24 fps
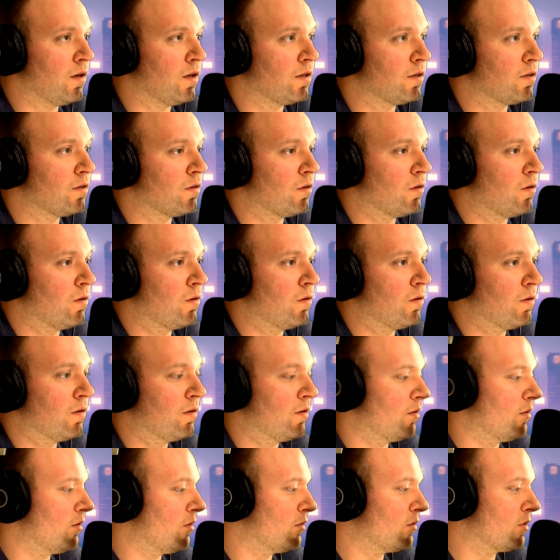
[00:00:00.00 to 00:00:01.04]
And so
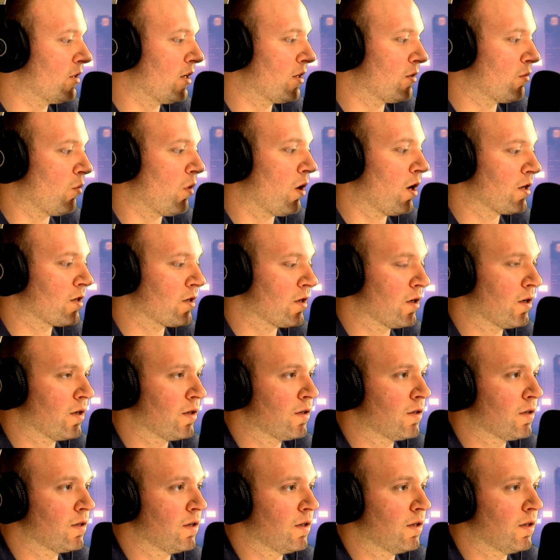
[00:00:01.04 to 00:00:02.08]
those of you guys watching
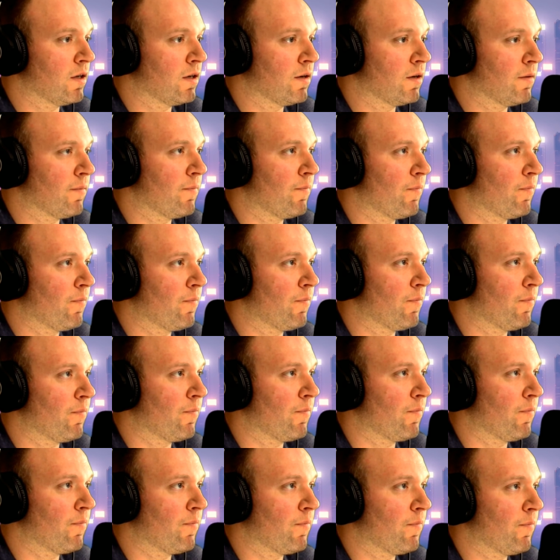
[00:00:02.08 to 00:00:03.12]
can see the
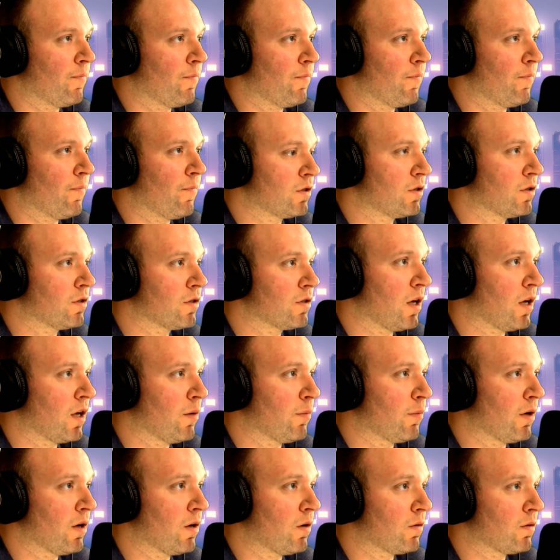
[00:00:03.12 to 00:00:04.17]
ad here. So it's
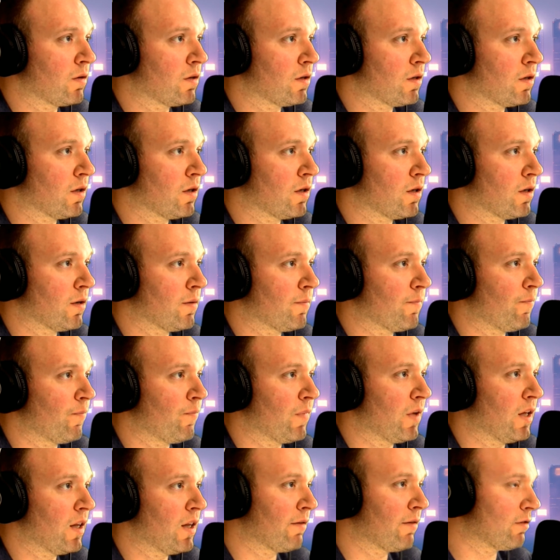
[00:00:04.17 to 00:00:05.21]
came out
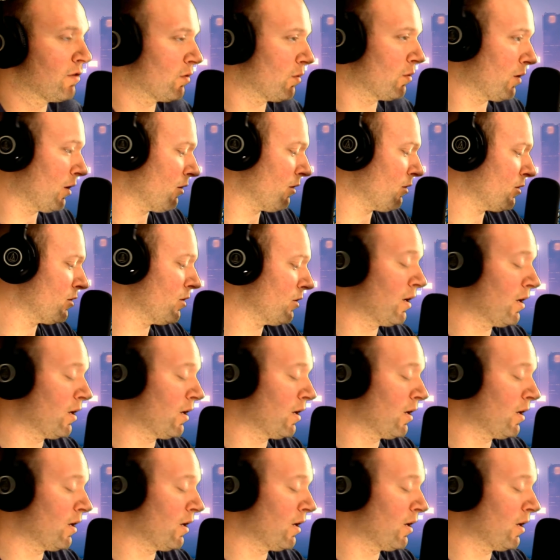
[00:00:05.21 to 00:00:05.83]
11/23.